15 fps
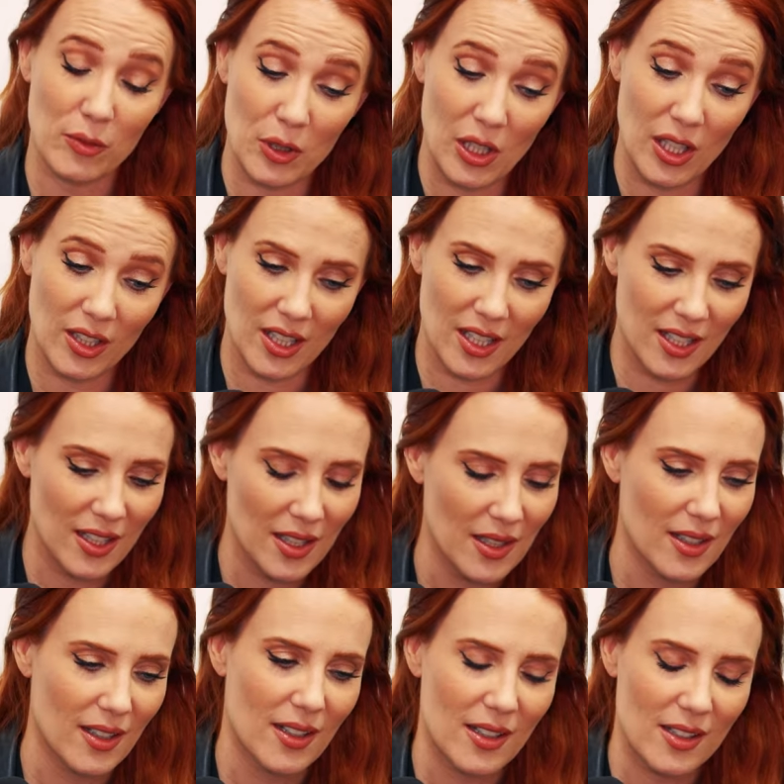if you're lucky.
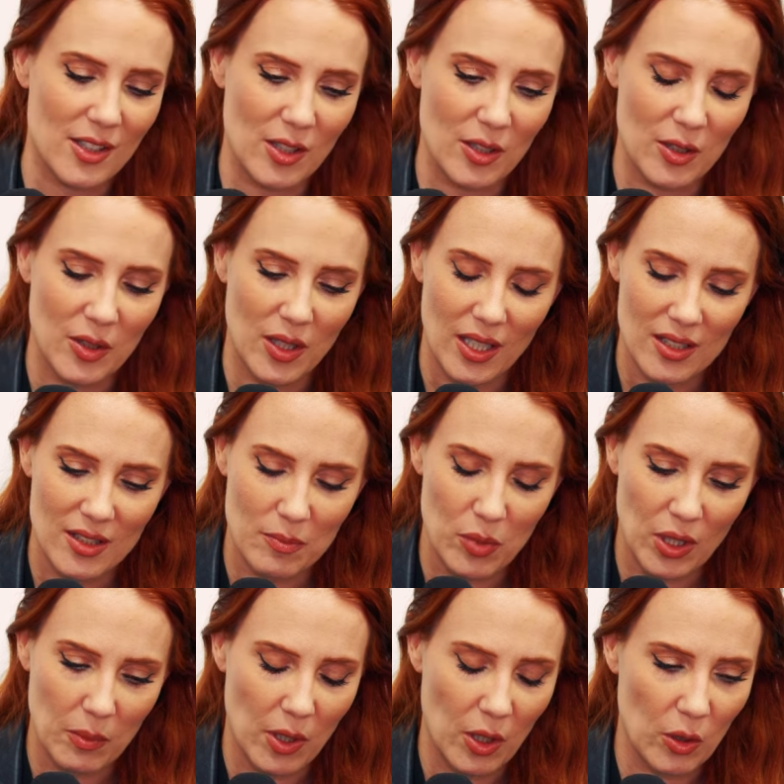So I'd
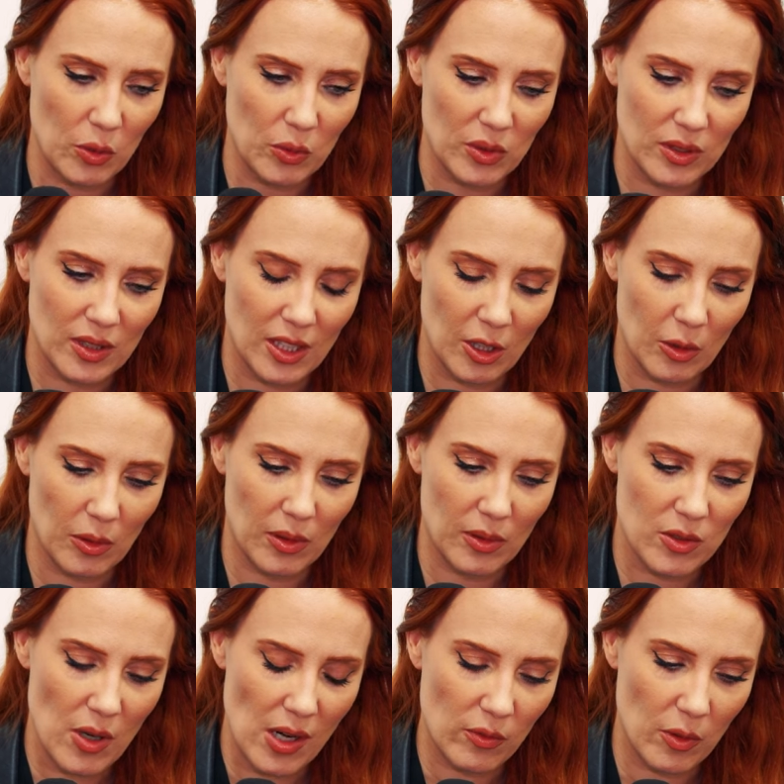bring my own little
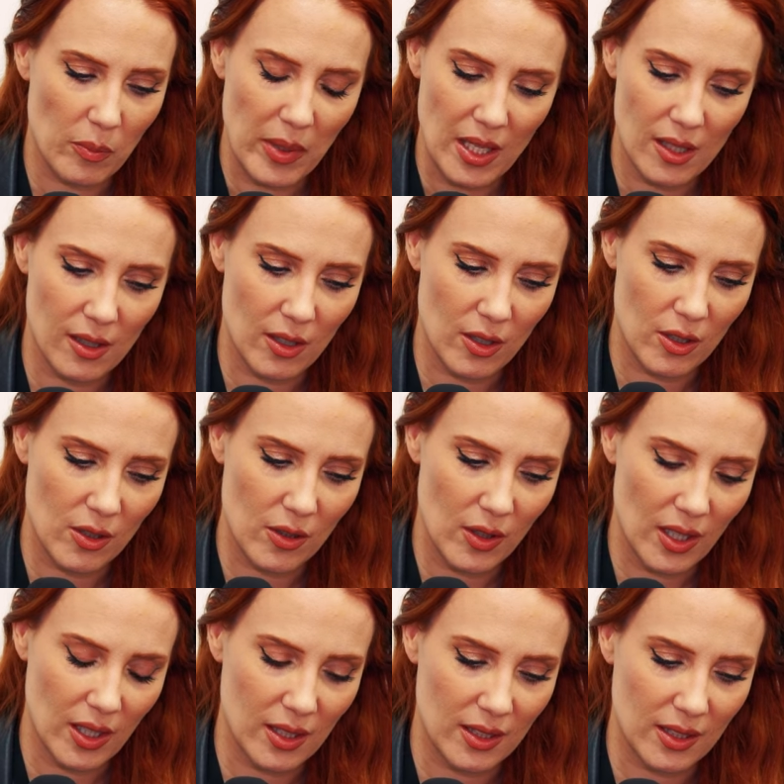travel pillow
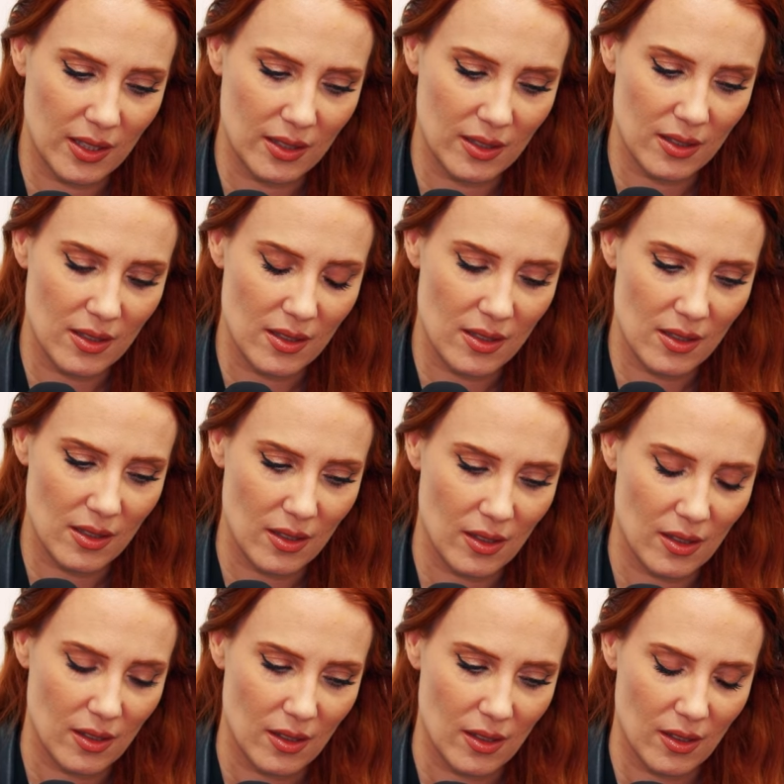and
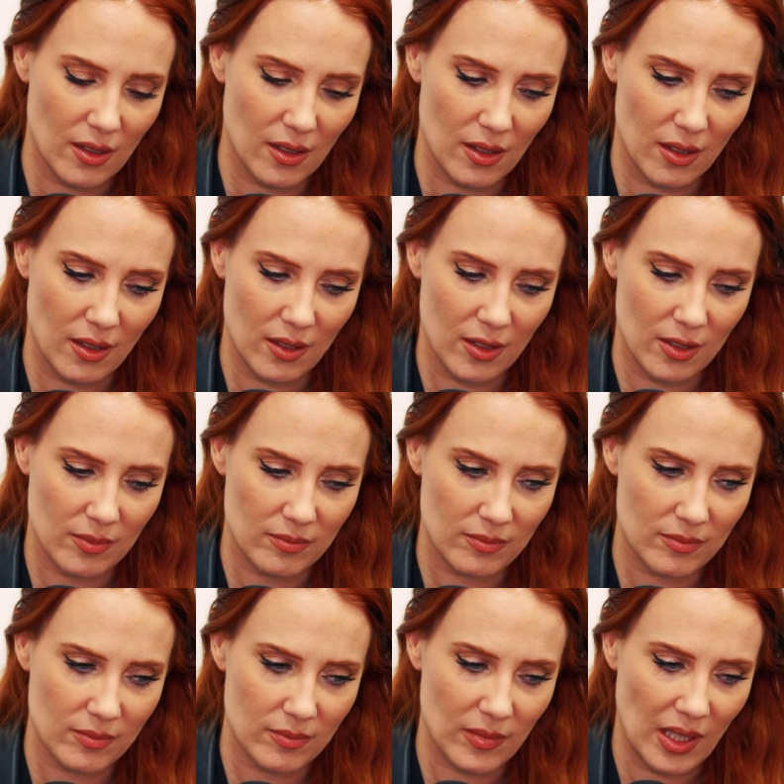um,
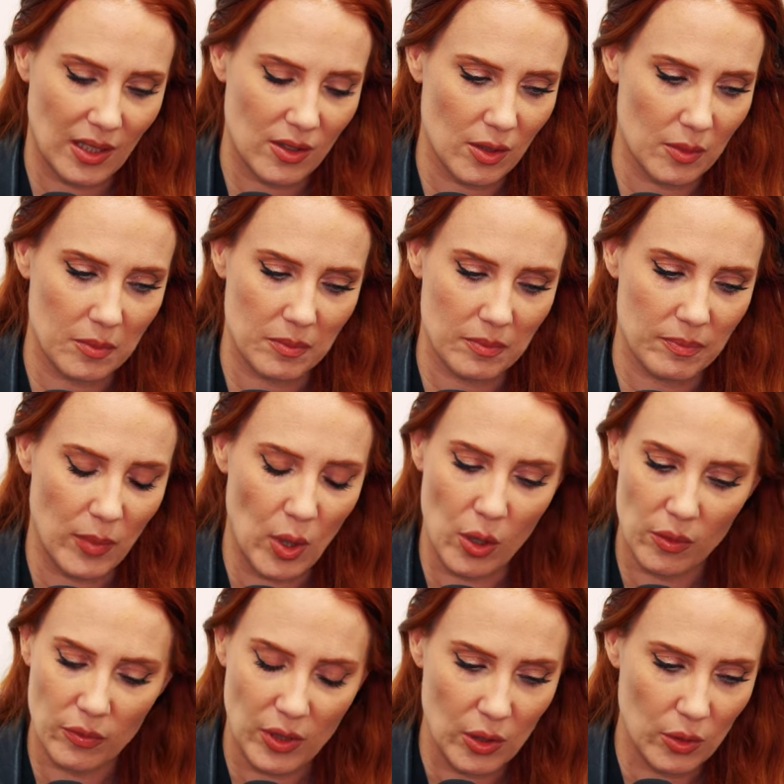like some
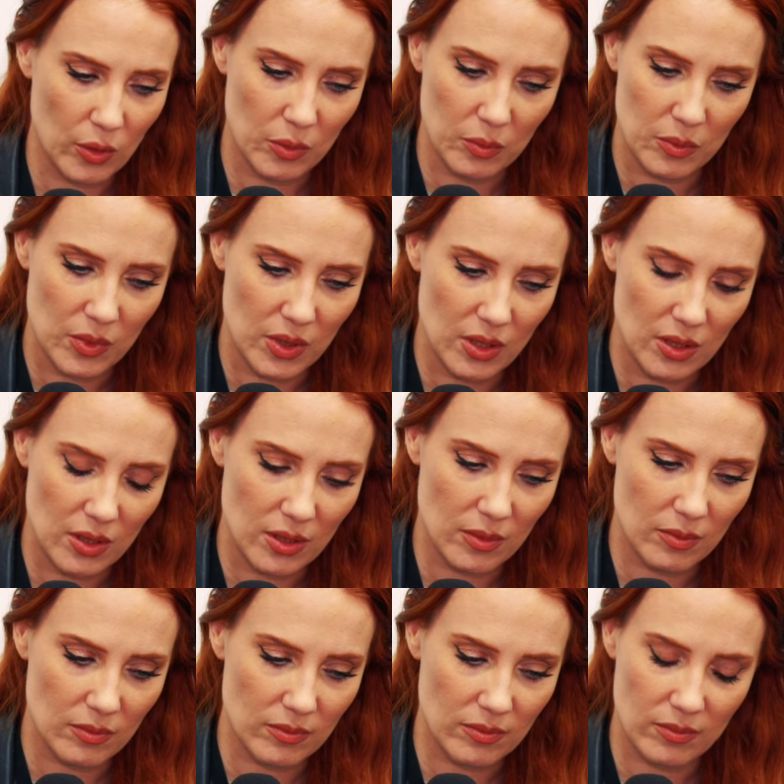perfumes.
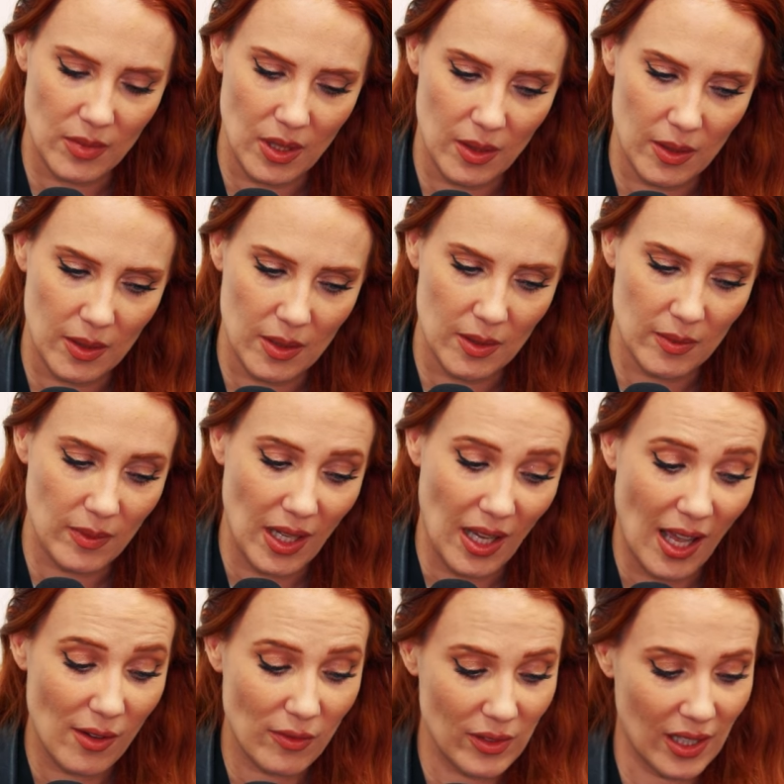Mm-hmm. Uh, I
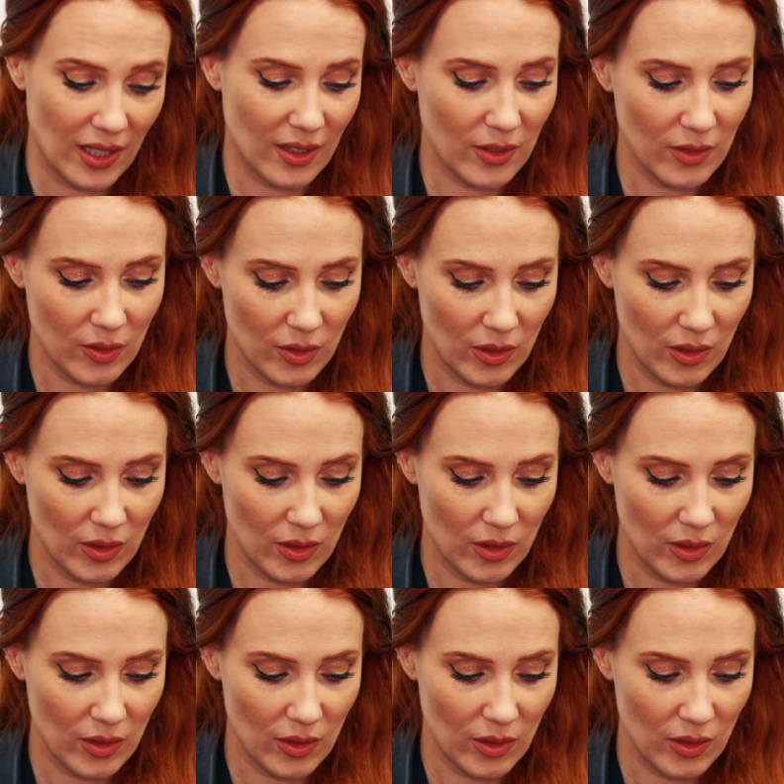have like